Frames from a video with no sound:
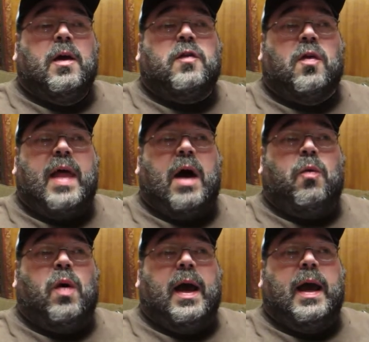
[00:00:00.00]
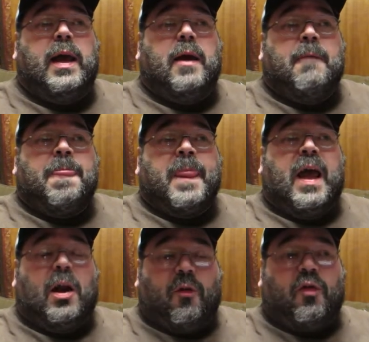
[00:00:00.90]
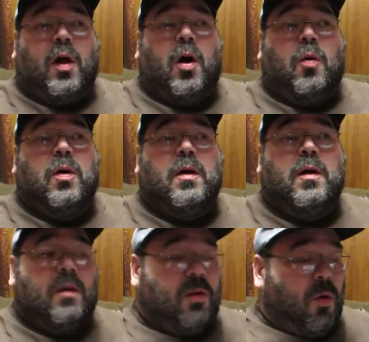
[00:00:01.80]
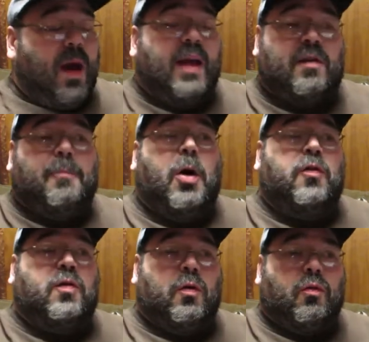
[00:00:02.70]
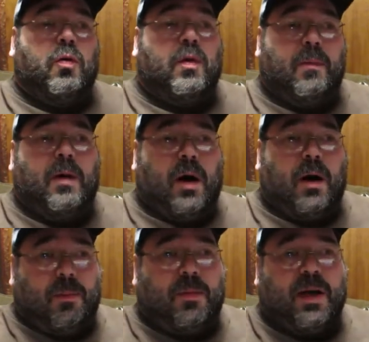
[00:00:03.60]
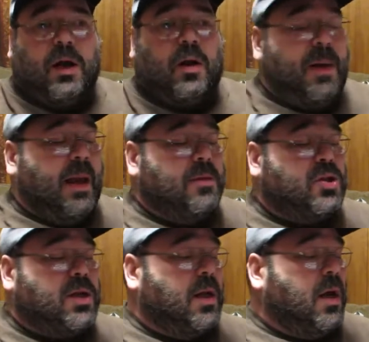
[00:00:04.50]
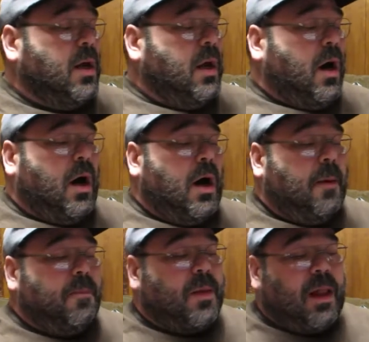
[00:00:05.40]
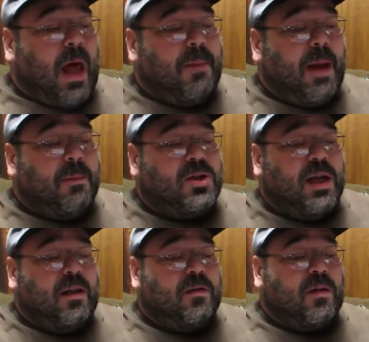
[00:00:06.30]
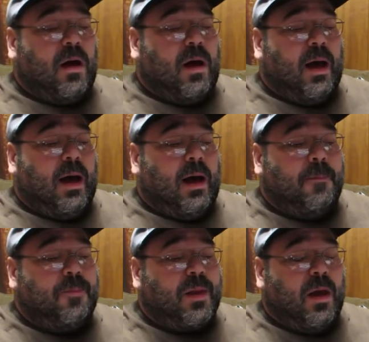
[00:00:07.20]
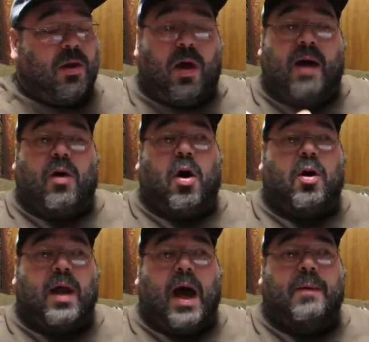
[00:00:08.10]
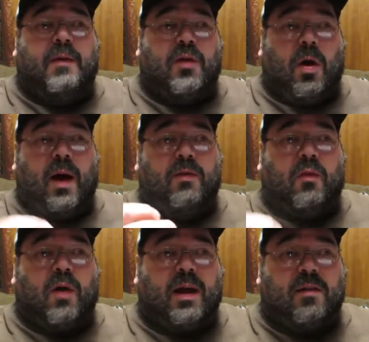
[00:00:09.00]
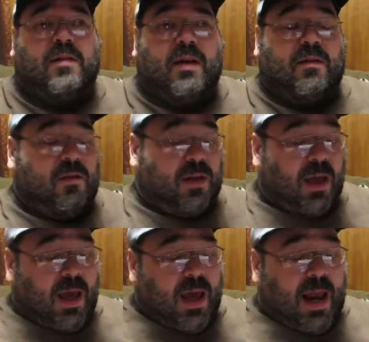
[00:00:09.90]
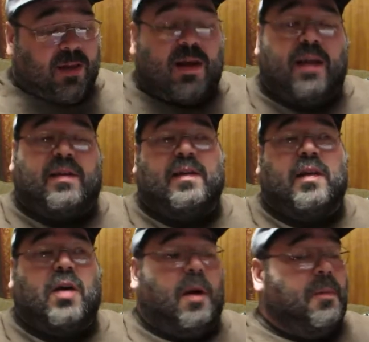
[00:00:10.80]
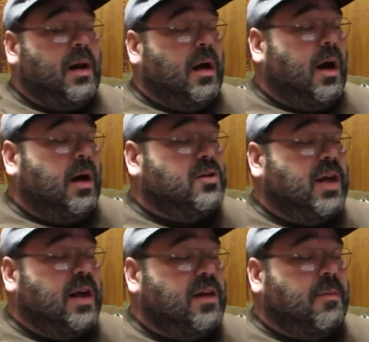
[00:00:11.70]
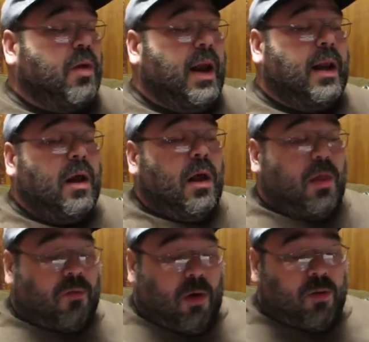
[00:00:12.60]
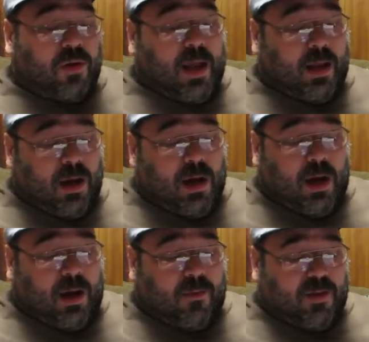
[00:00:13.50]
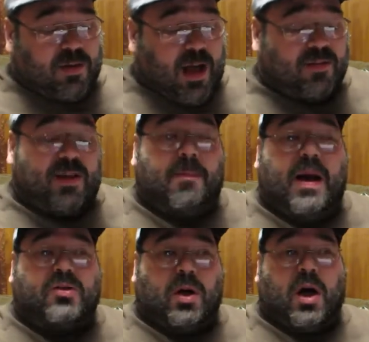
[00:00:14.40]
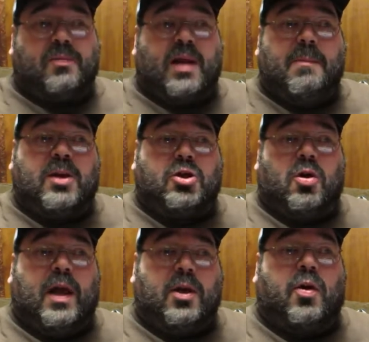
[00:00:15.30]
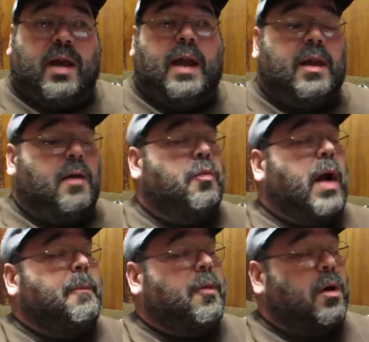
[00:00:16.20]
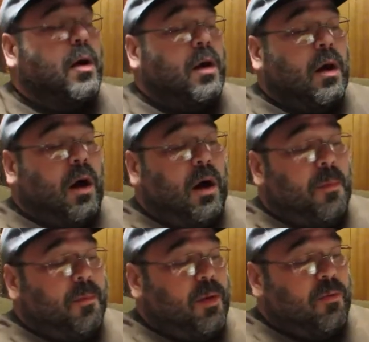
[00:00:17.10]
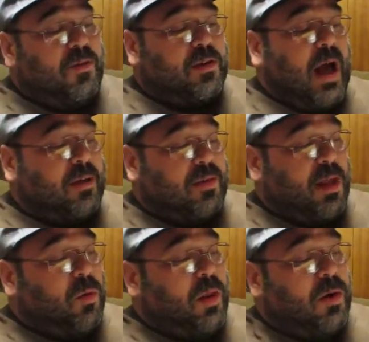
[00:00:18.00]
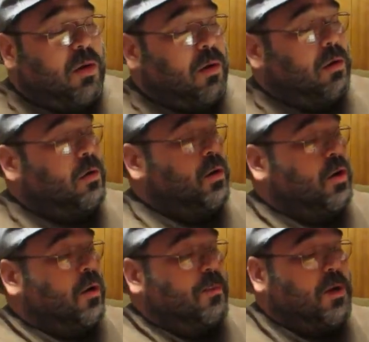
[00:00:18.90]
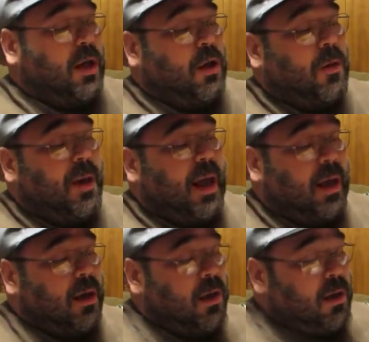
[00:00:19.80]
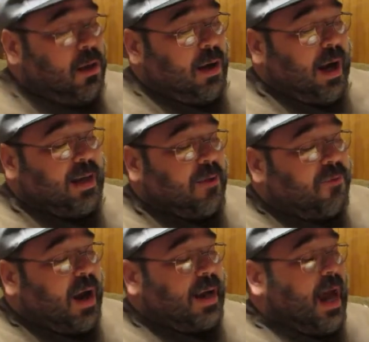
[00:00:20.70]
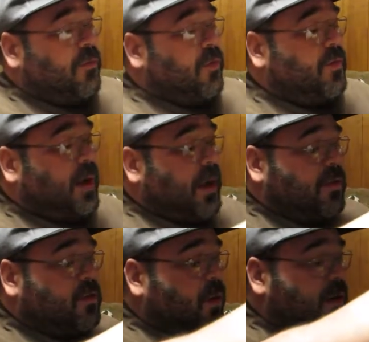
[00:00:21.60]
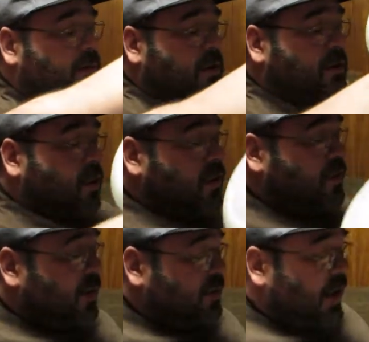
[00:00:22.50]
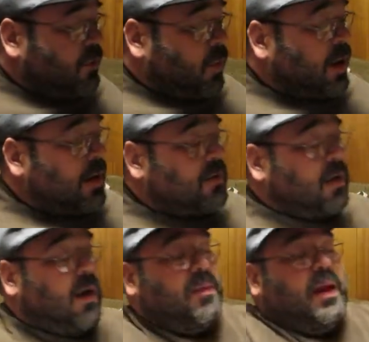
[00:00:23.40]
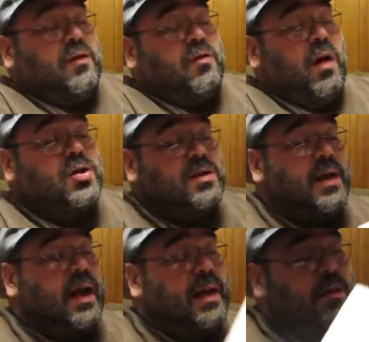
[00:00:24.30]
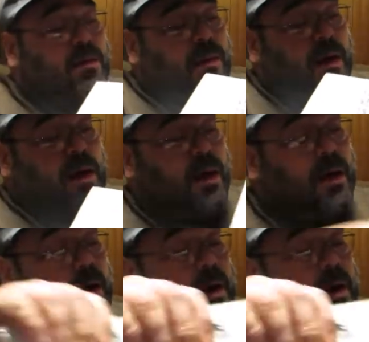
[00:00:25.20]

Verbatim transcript: so that way it'll flow the way it's supposed to through the uh, particular paint machine. Um, a lot of paint machines, uh, you'll have a hard time if you don't have the right consistency, and it's nice that this company, uh, J Z Brain, throws in uh, viscosity measuring cups to make sure that you're getting the proper um, viscosity with your with your particular paint. I did find out from various sources, sources as well as um, the instructions in this uh,